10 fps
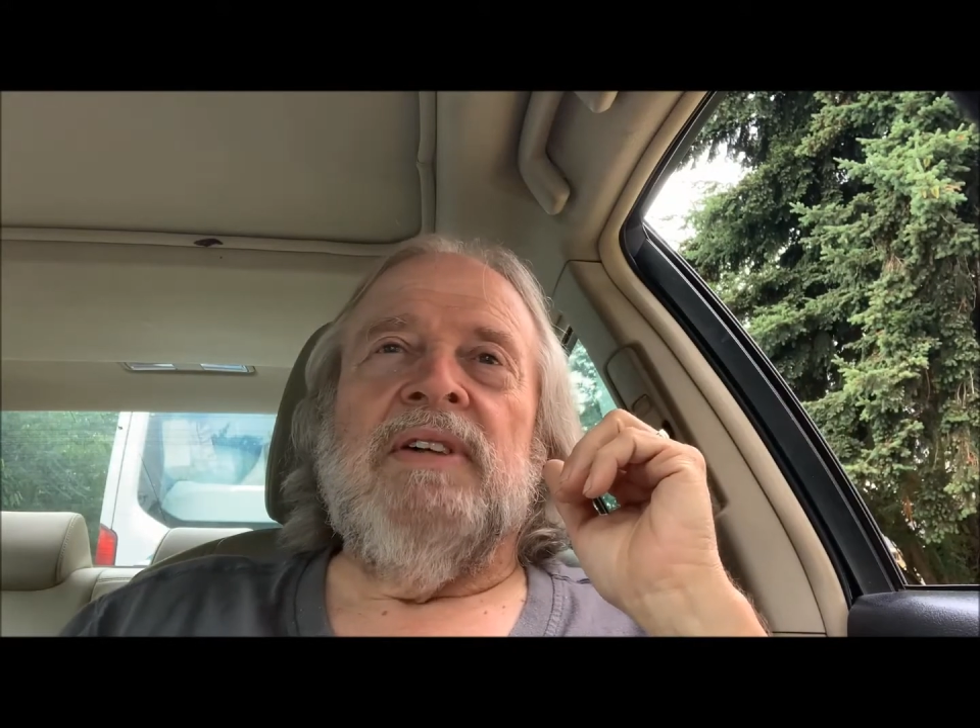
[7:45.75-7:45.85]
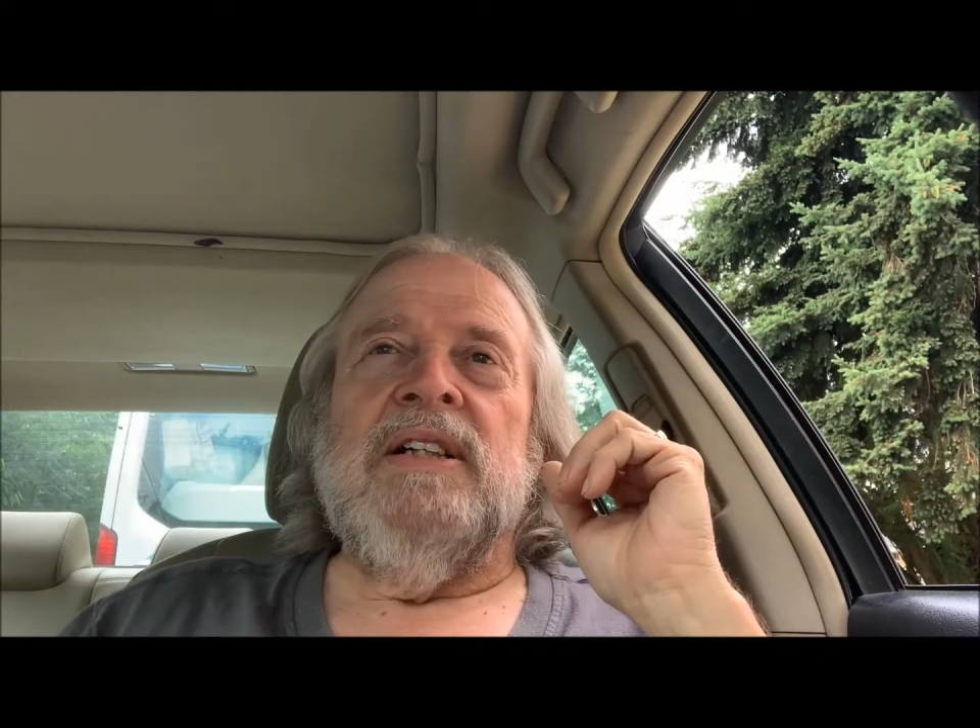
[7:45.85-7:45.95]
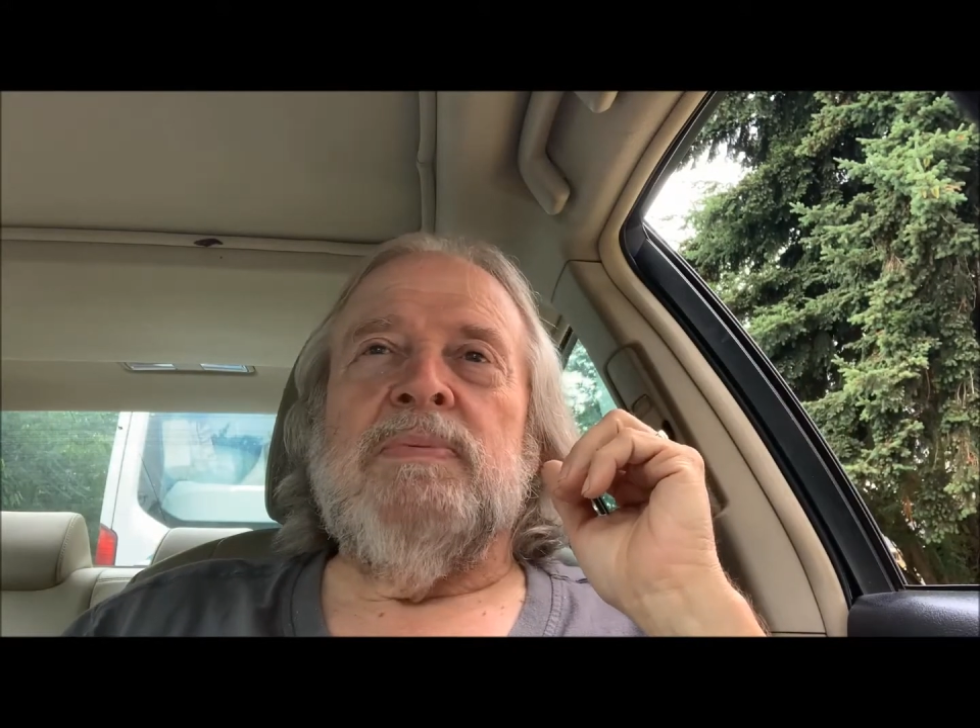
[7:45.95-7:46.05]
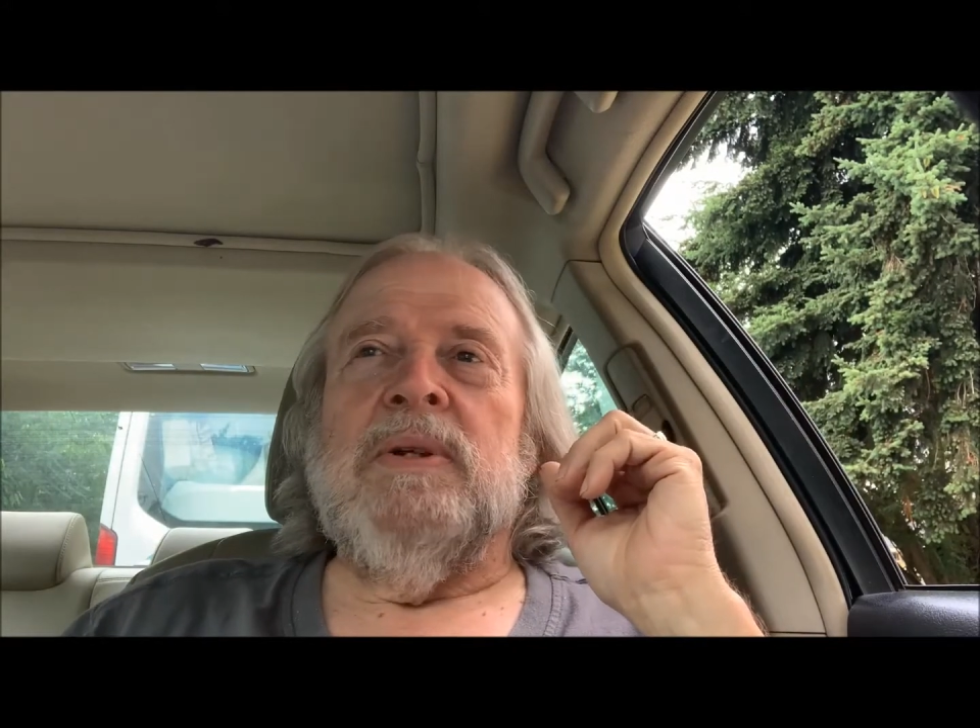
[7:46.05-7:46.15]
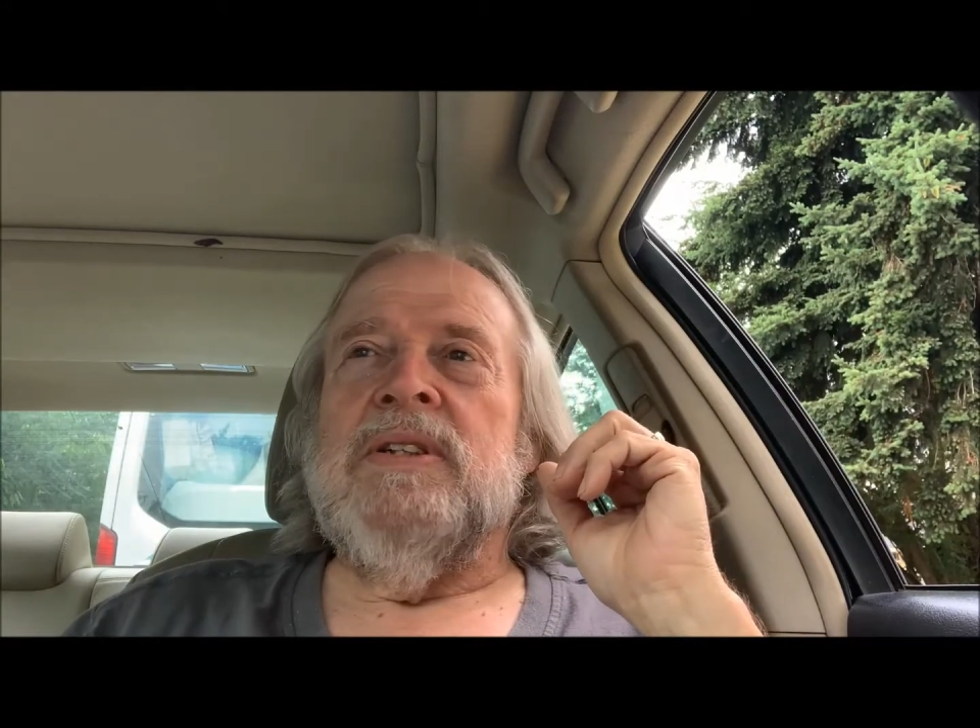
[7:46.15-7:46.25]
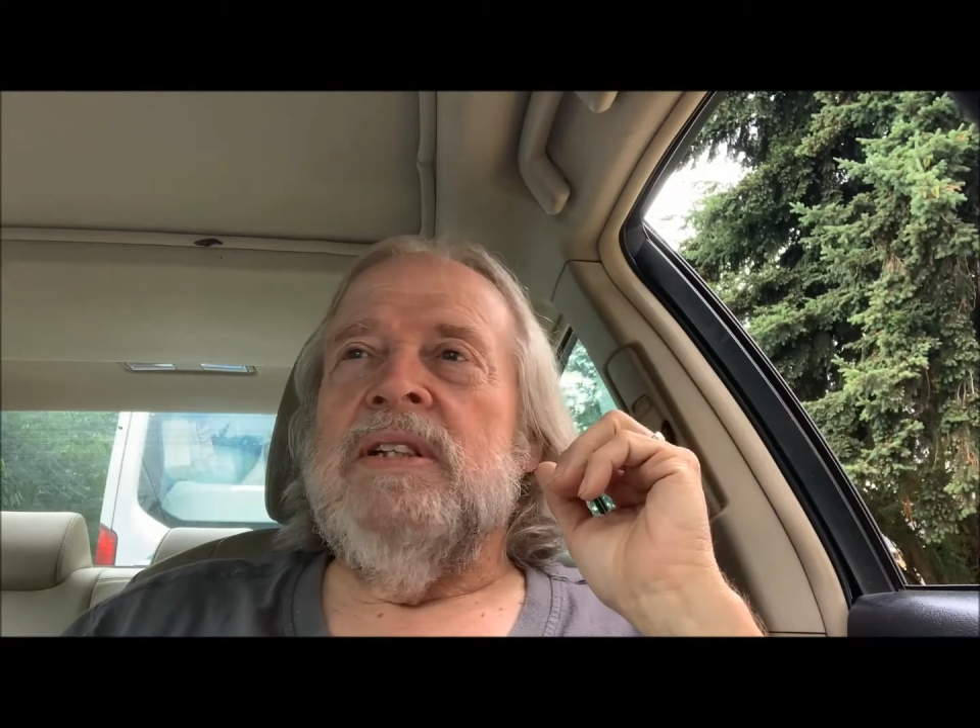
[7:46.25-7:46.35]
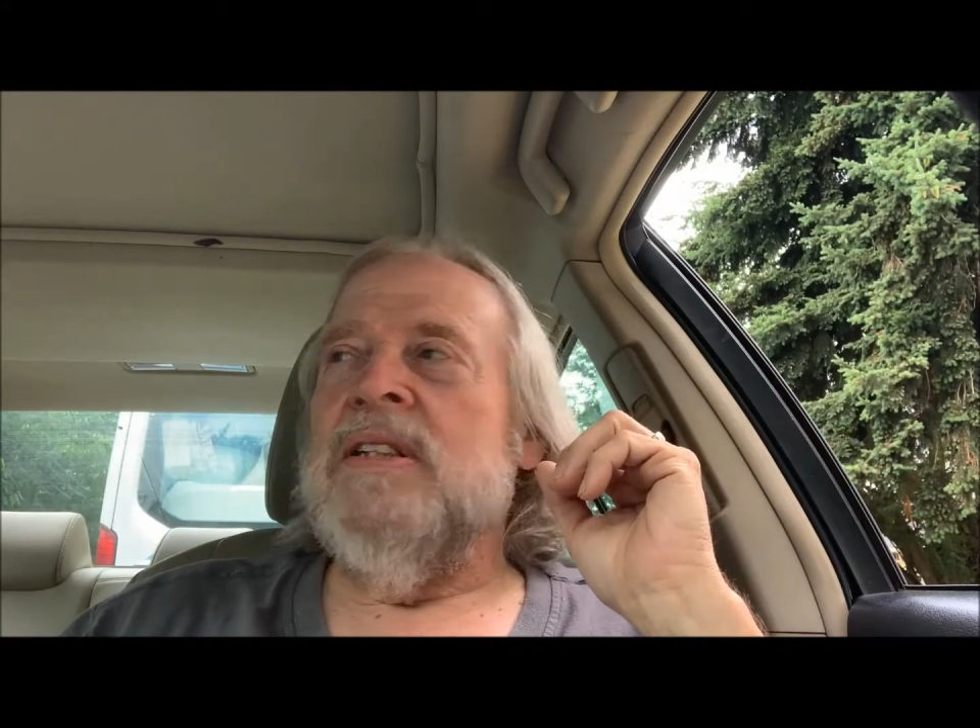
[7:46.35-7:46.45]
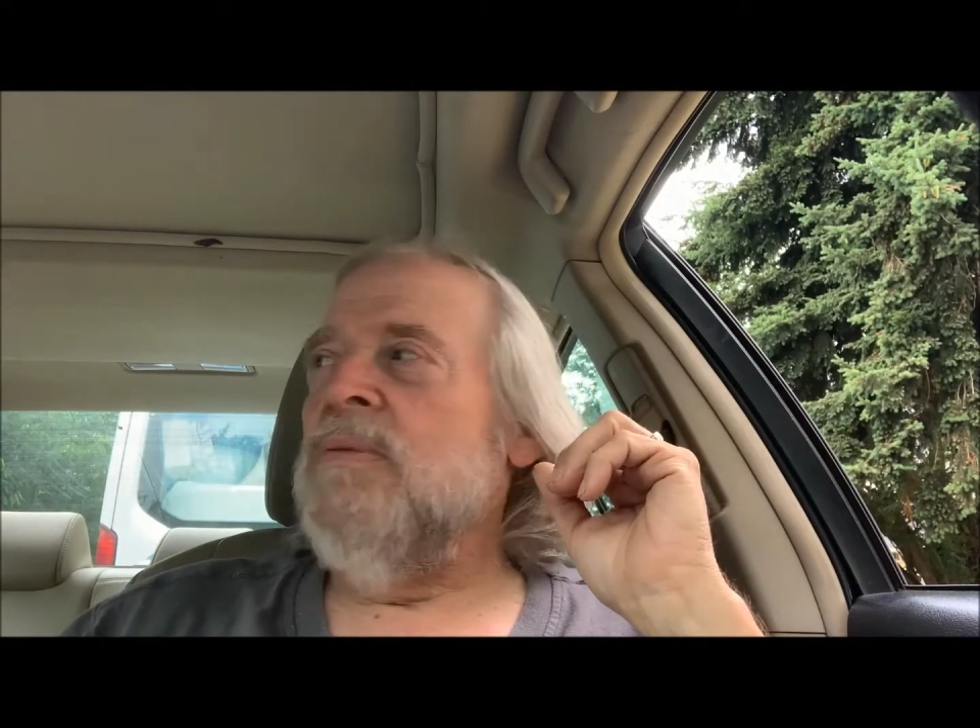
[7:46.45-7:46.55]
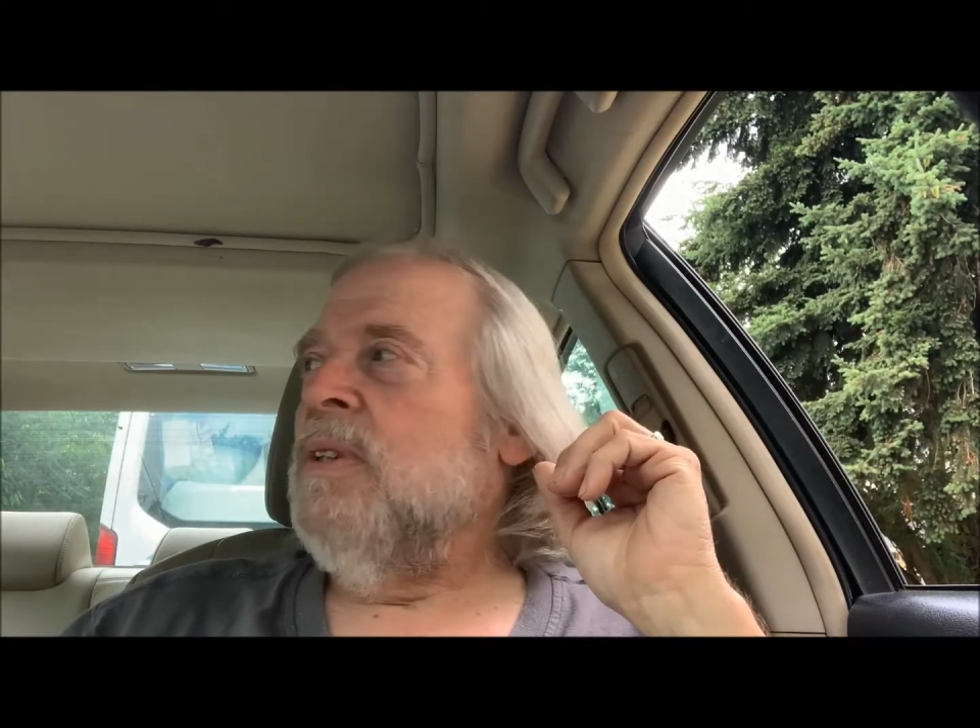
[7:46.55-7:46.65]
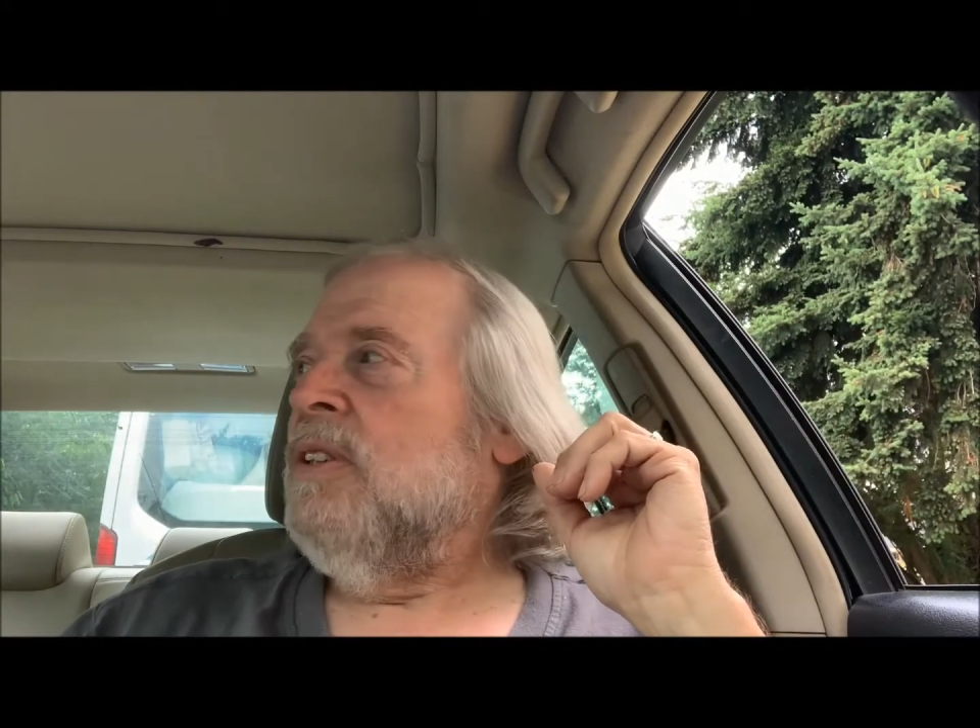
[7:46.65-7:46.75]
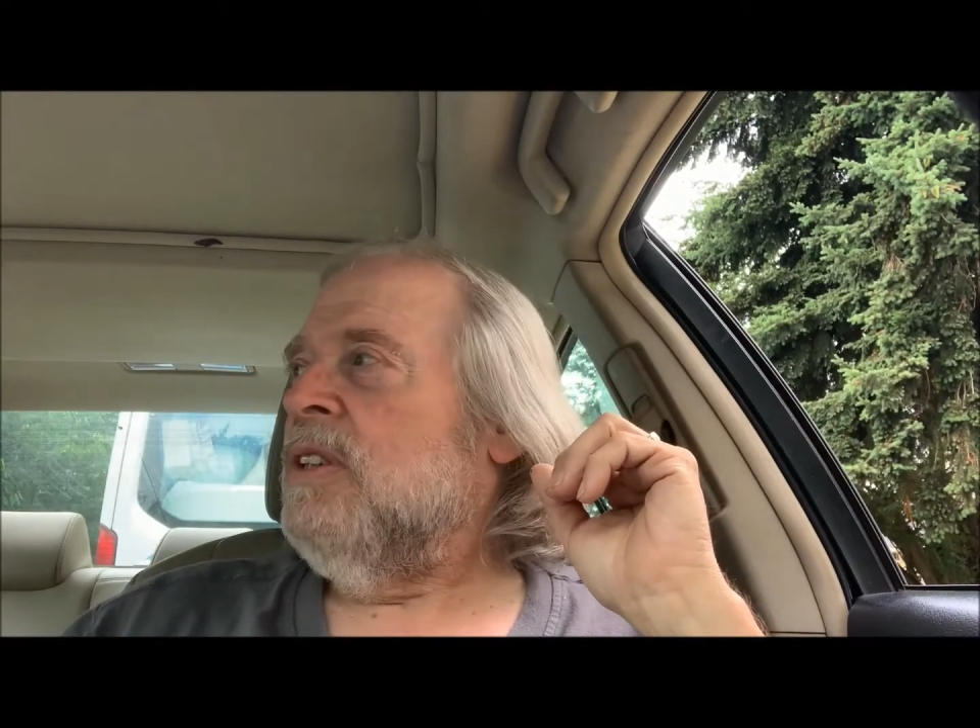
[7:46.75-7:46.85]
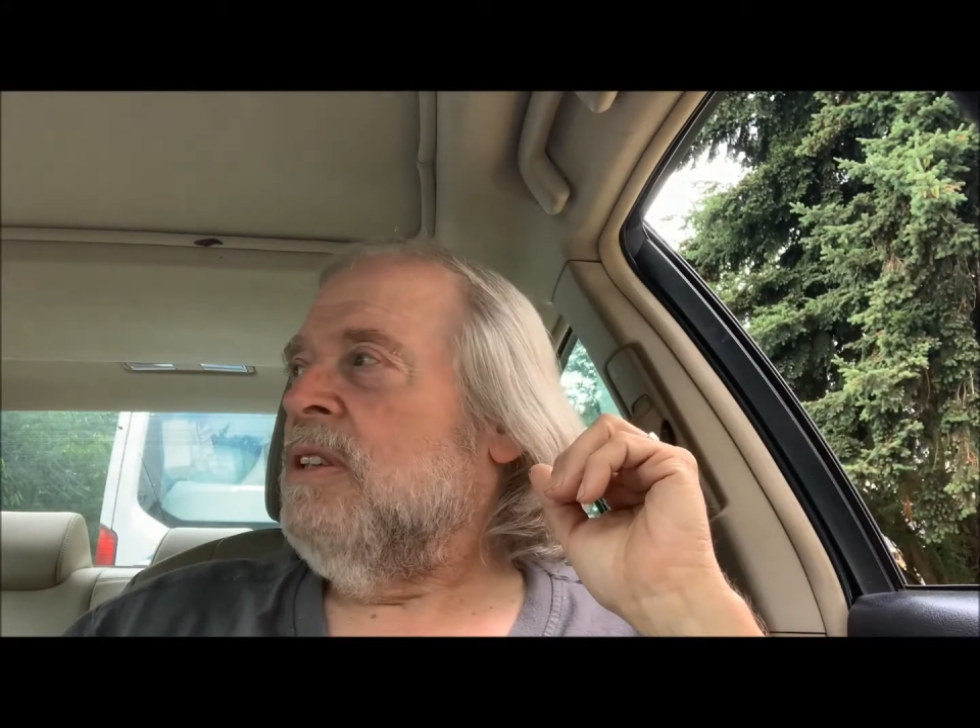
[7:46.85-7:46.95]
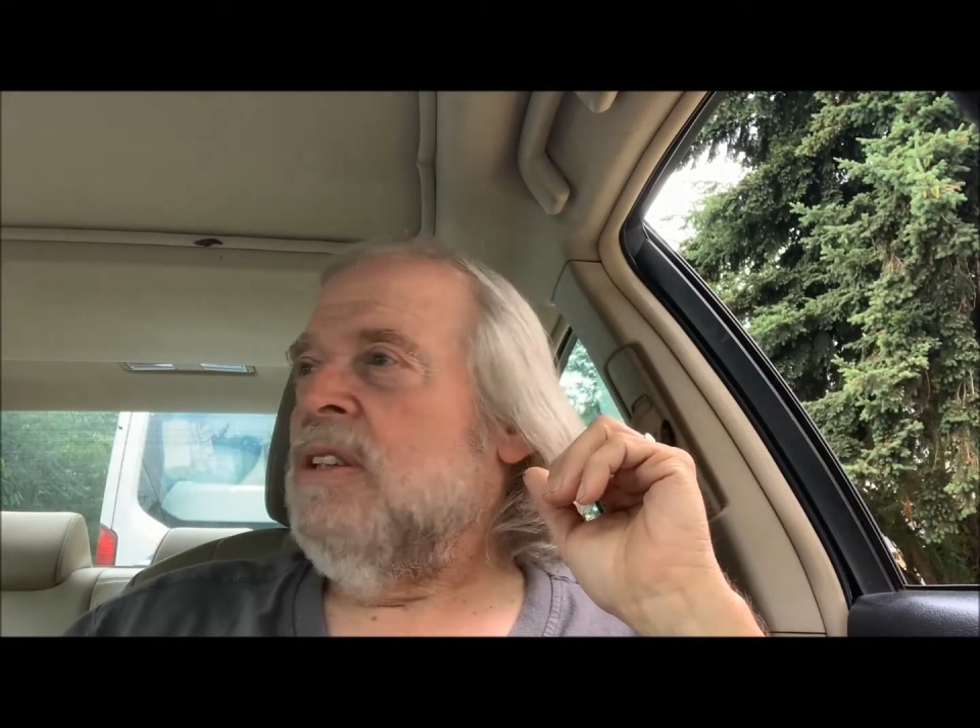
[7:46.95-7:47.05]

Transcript: vice presidency would just